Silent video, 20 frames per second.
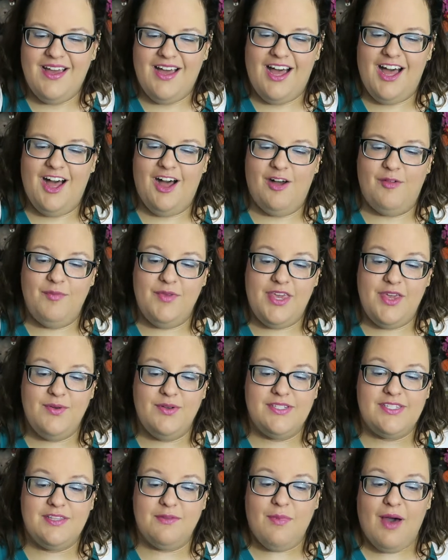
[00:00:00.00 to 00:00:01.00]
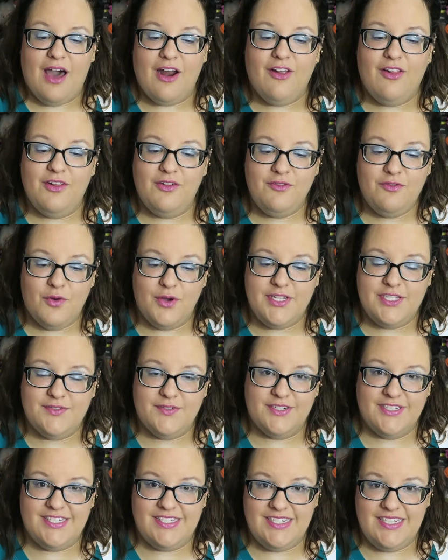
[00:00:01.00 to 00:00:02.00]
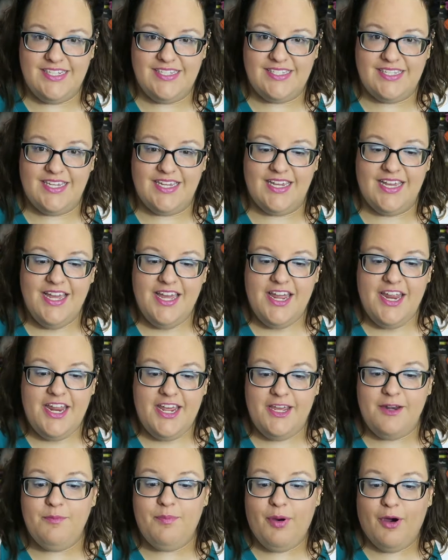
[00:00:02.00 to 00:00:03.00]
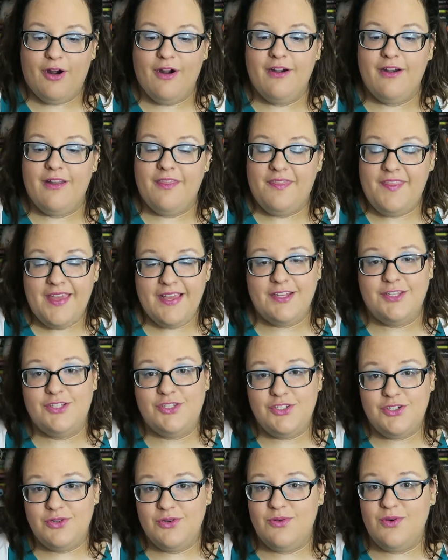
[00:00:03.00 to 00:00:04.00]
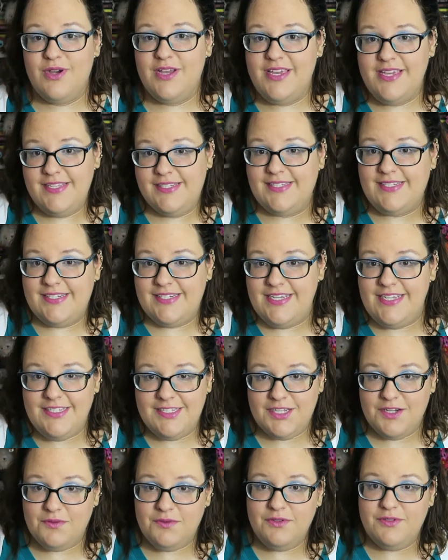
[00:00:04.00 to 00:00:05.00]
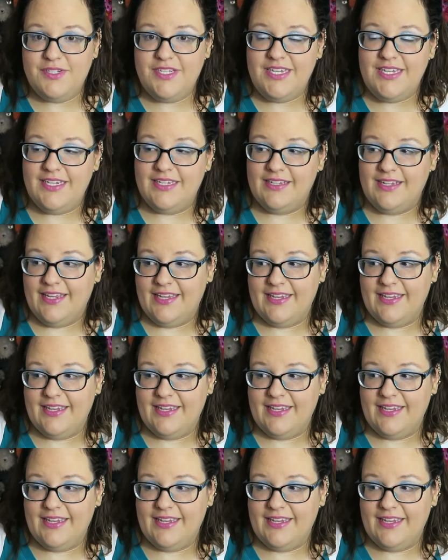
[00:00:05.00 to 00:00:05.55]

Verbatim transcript: Um, he was the model and voice for Sneezy, in part thanks to his sneezing routine.